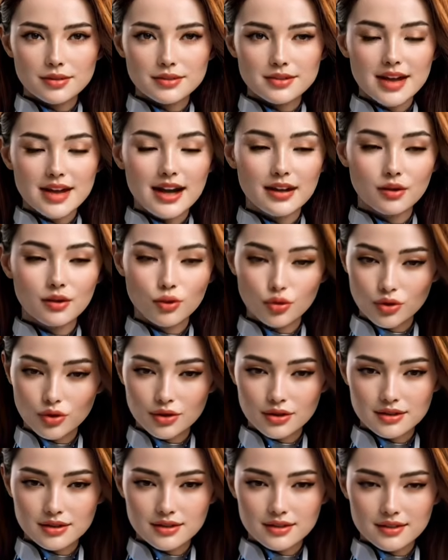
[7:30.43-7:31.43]
It is what the
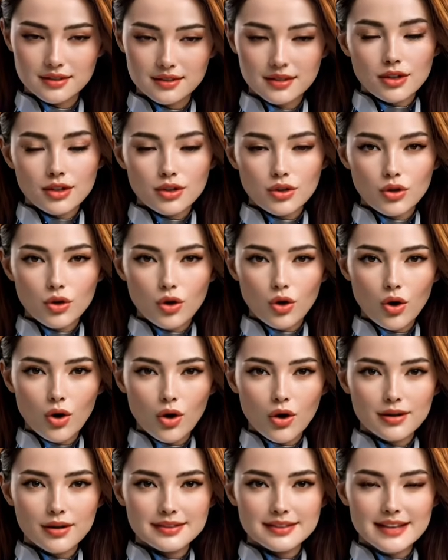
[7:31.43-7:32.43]
position wanted the
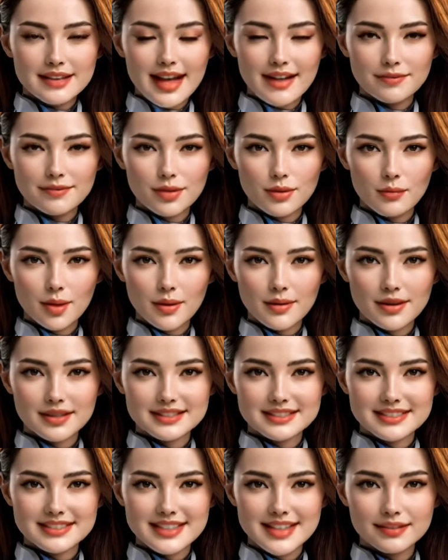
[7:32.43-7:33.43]
moment that file
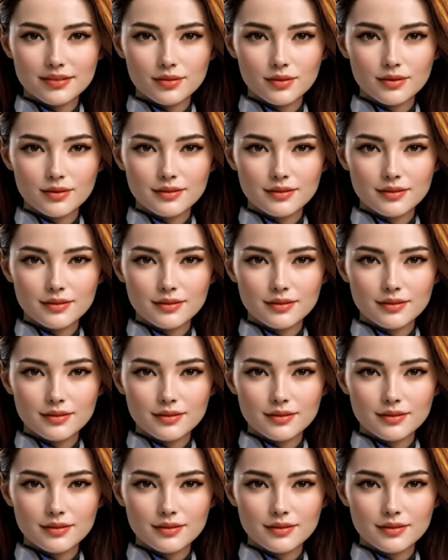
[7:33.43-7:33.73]
opened.